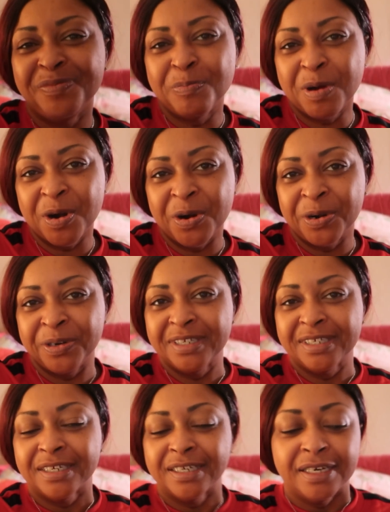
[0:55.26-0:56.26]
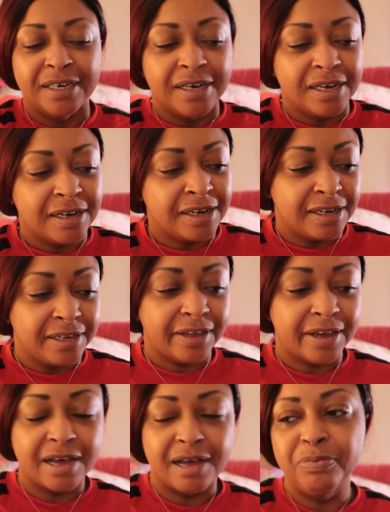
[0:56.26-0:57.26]
the burn. Uh,
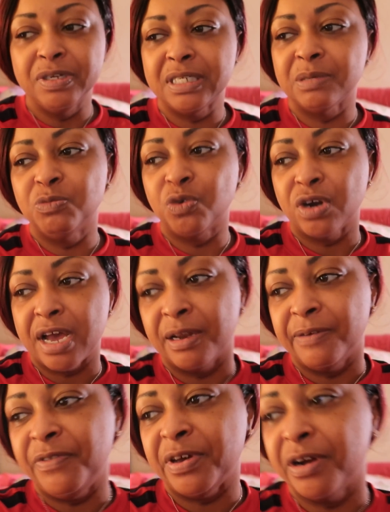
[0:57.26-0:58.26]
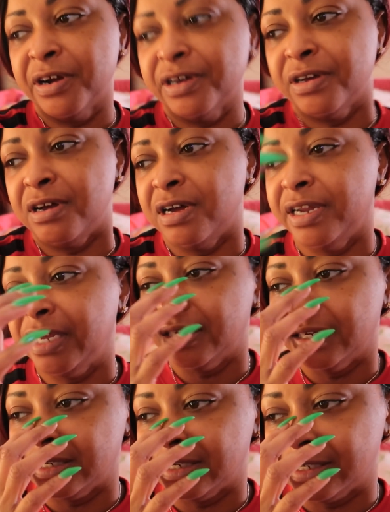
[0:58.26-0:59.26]
yeah, I put some more aloe vera on
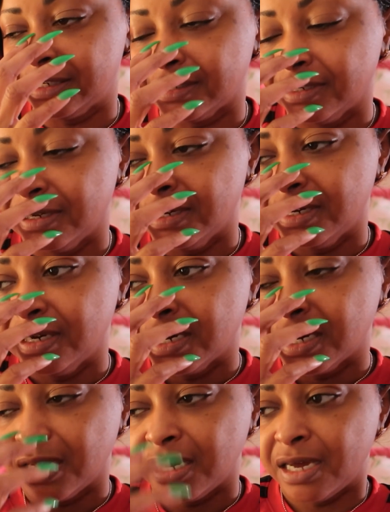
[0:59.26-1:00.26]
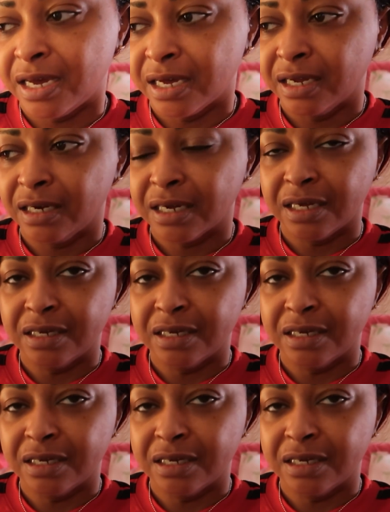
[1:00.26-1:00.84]
it. And uh,